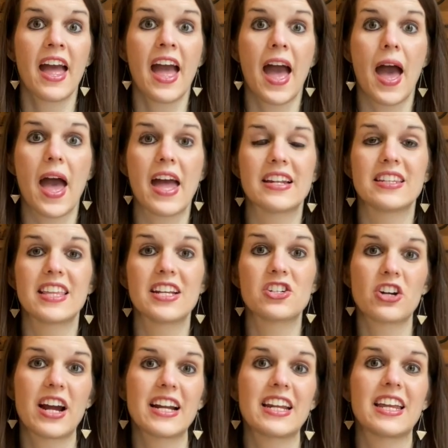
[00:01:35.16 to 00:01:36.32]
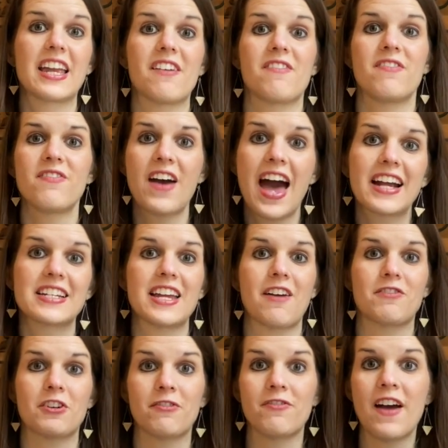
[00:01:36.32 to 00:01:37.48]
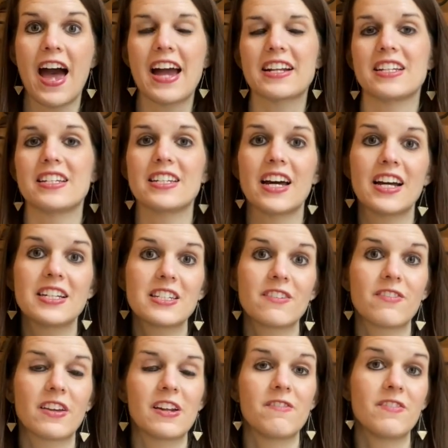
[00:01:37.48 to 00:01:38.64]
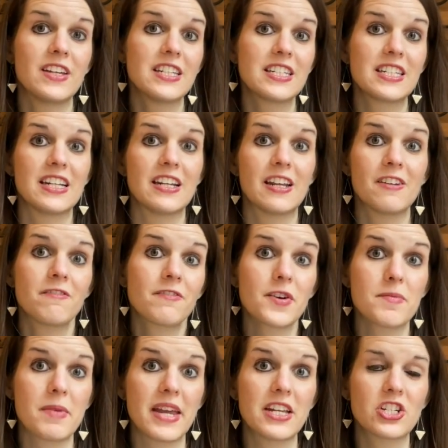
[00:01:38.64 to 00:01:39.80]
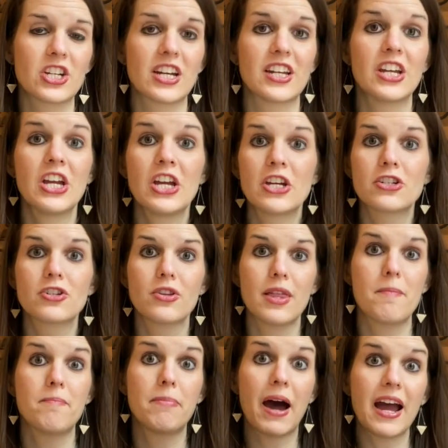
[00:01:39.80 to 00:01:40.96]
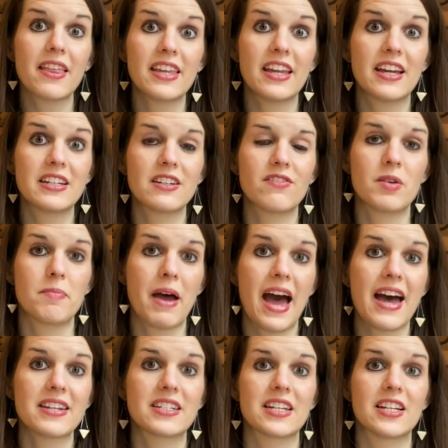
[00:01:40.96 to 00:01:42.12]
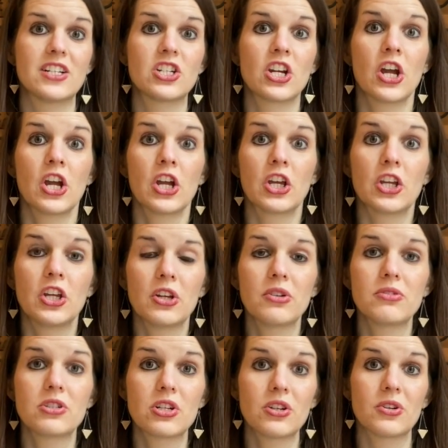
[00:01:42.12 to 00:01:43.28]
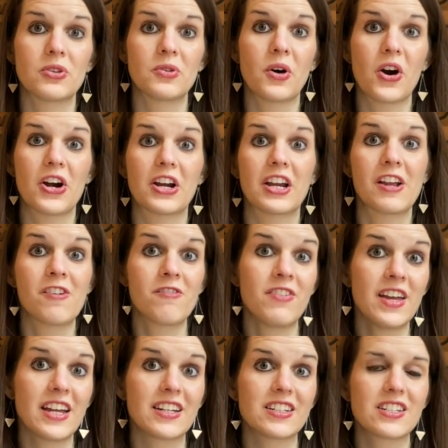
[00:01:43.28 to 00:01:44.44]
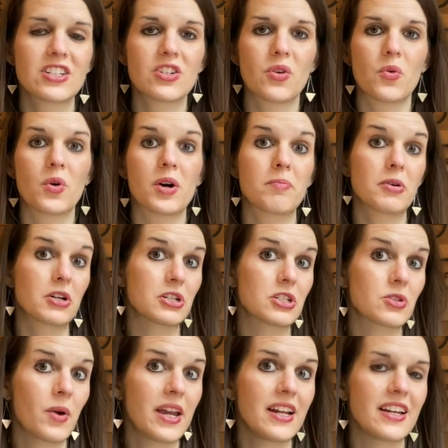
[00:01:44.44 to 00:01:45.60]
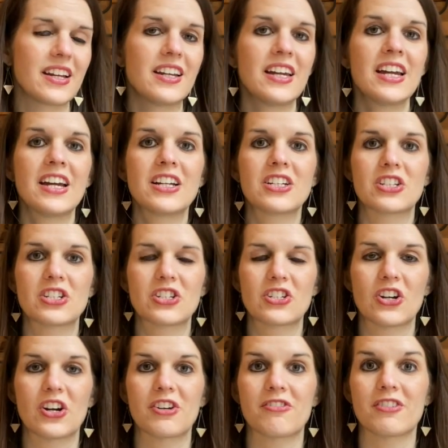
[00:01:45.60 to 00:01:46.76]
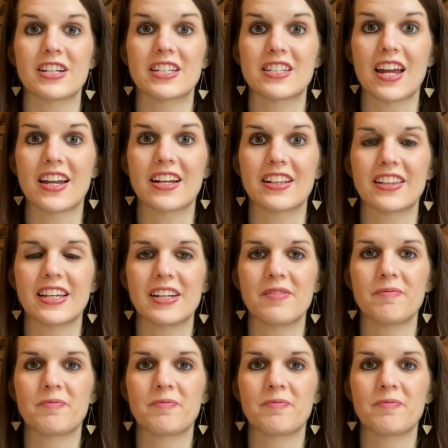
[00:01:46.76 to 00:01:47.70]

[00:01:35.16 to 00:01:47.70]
And they try to give fact after fact and tons of convincing information so that by the end of the passage, you too are convinced or persuaded to start recycling.